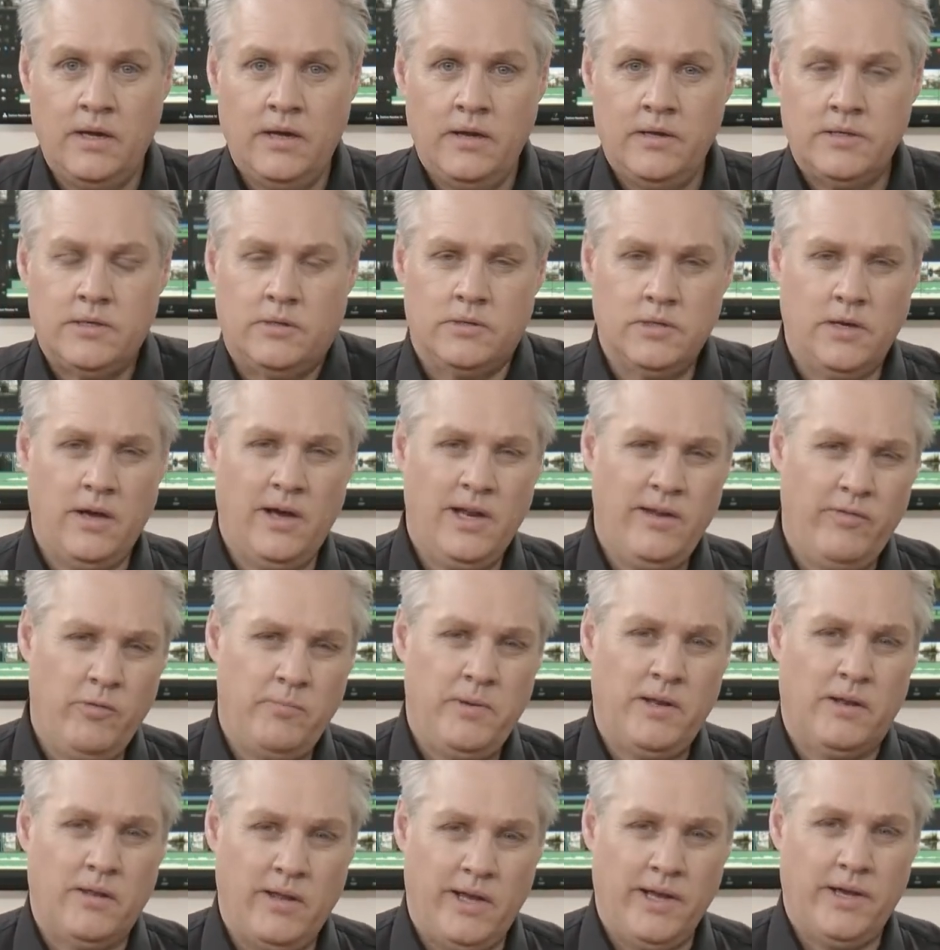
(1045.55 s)
So it's kind of a
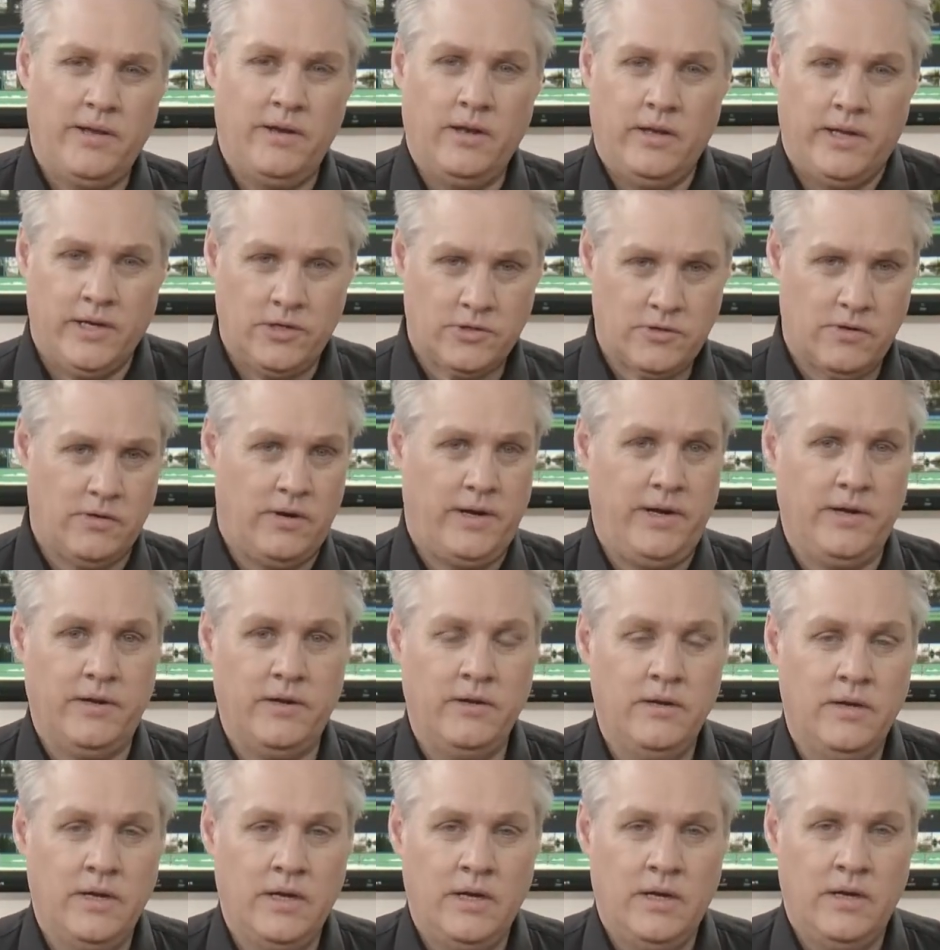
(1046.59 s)
bit like an electronic,
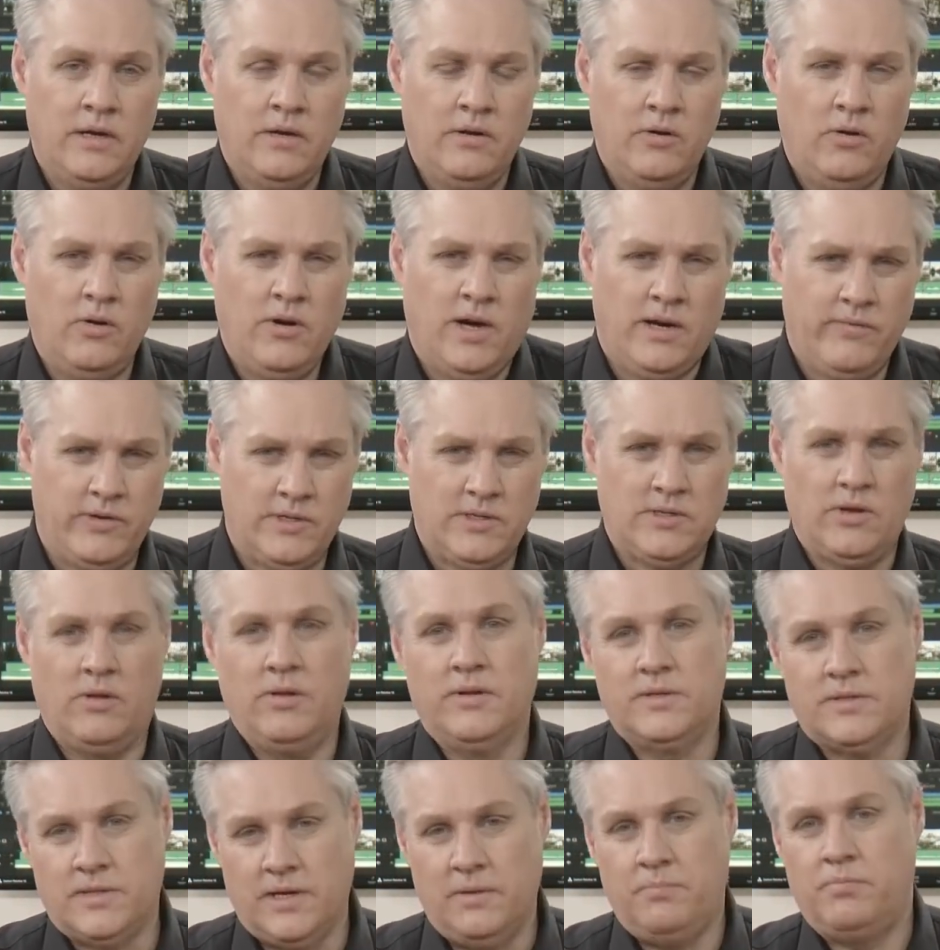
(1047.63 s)
or kind of a solid
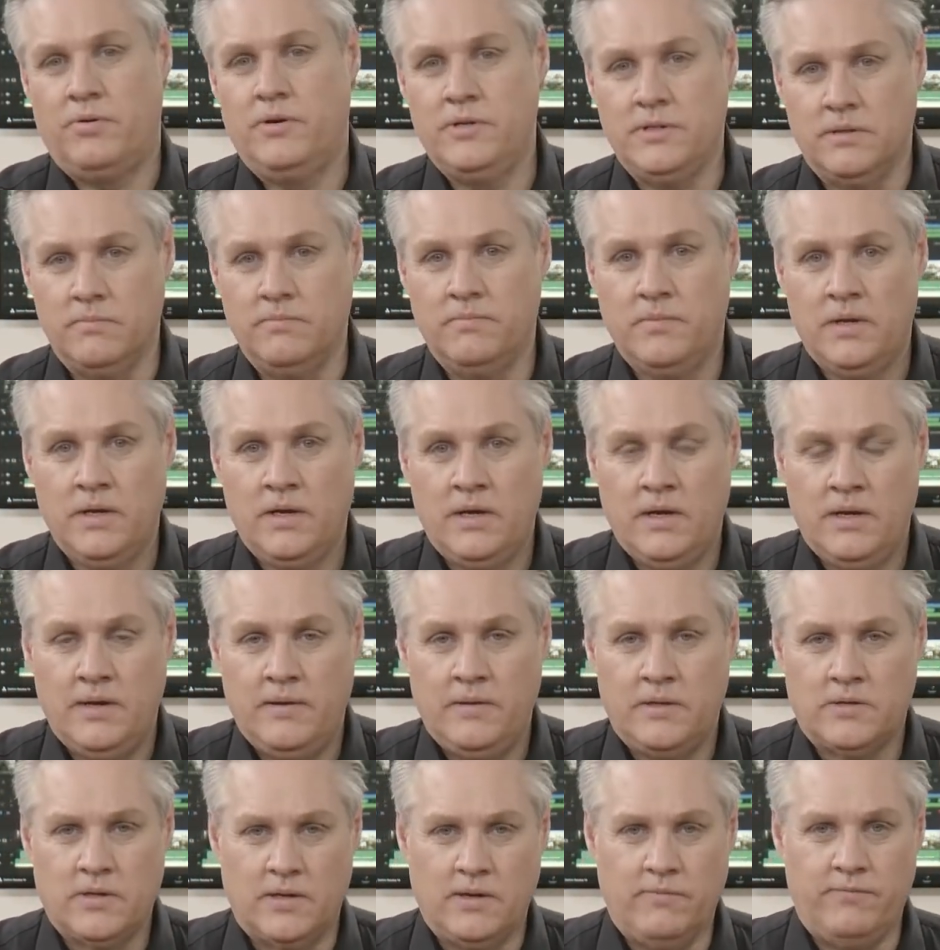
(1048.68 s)
state prism.
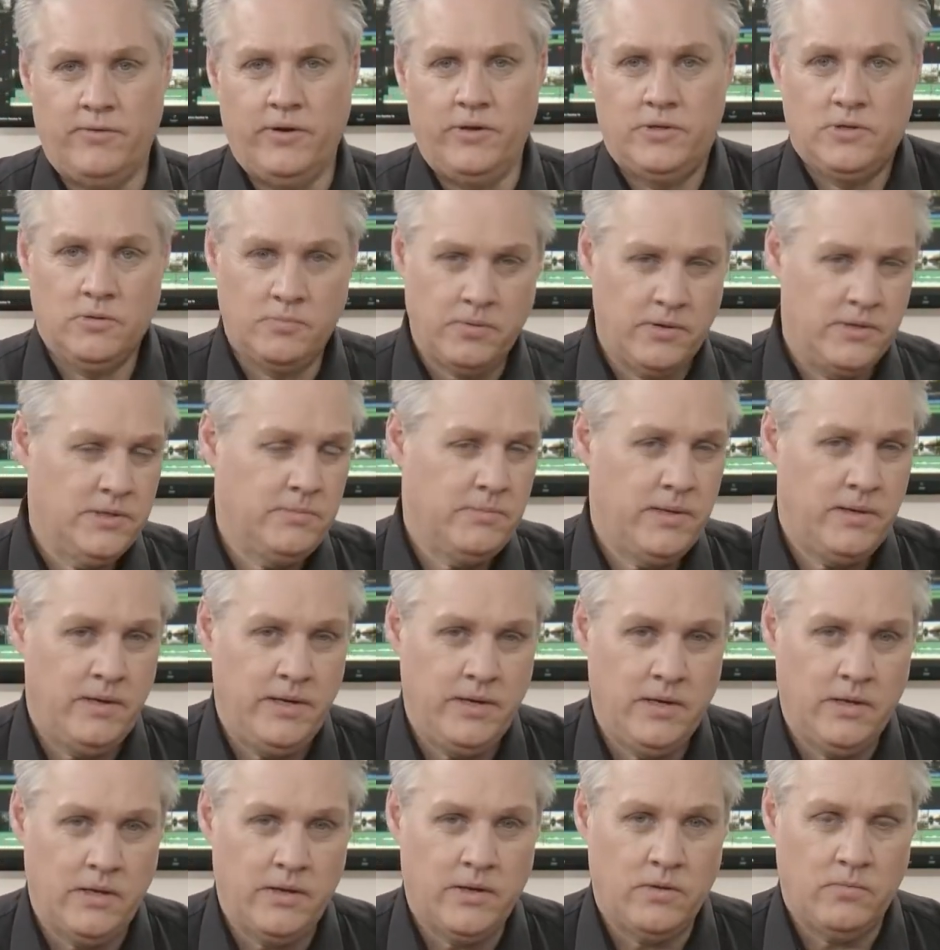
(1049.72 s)
It's like a virtual prism
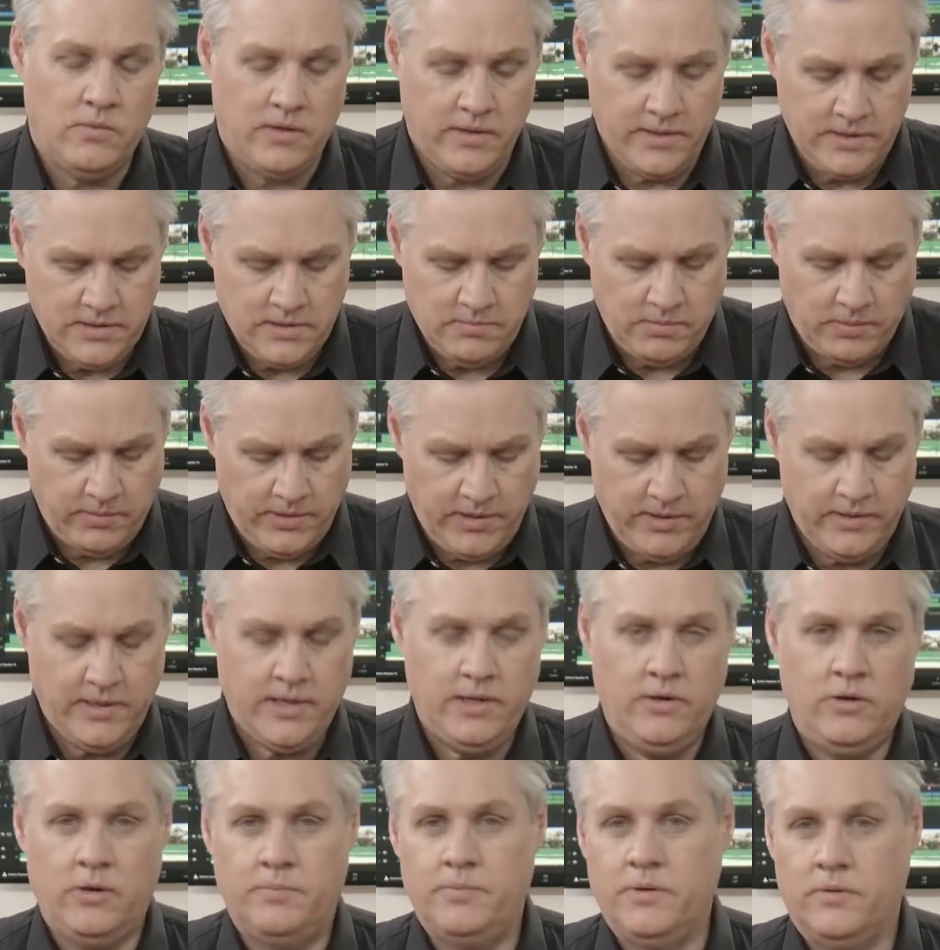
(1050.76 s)
in a lot of ways, but we don't get
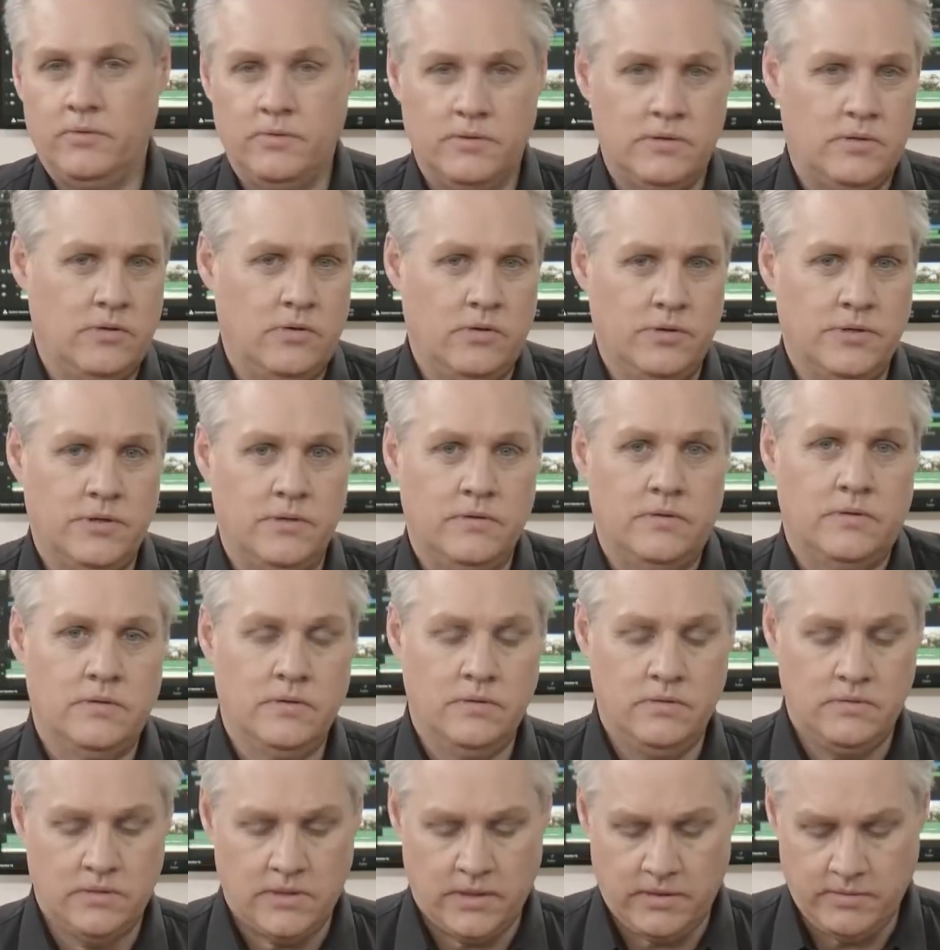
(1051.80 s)
any optical distortions.
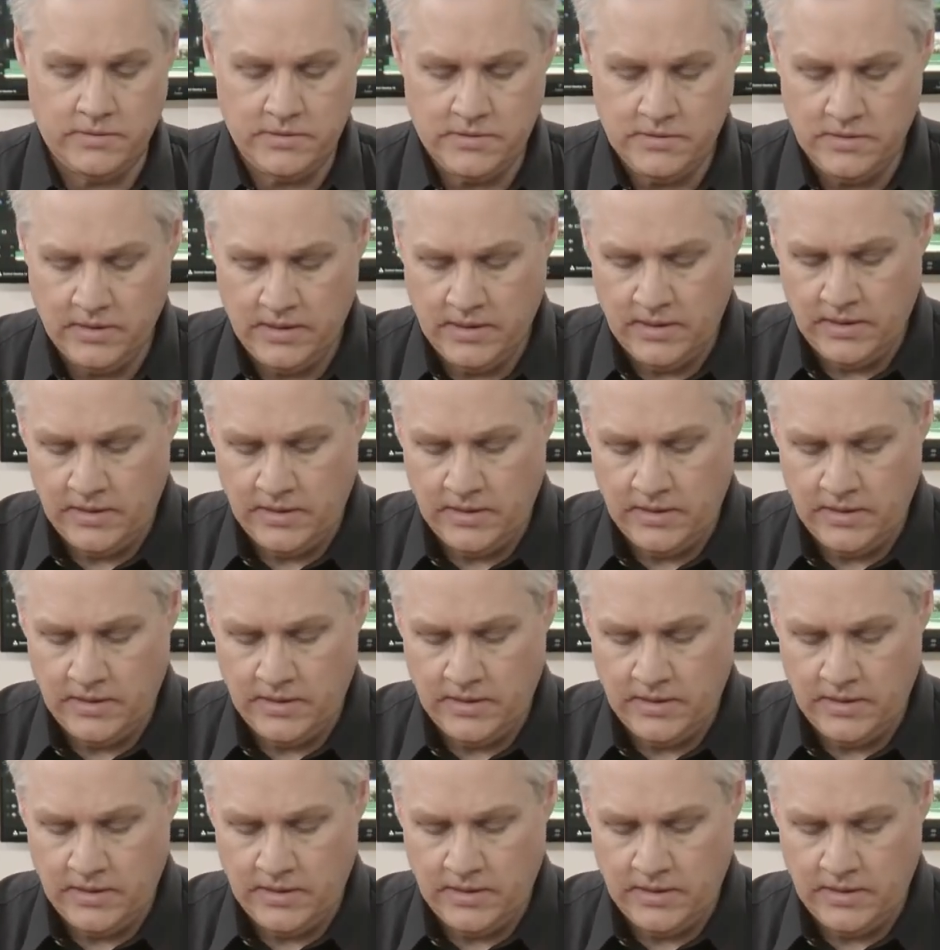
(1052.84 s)
So it's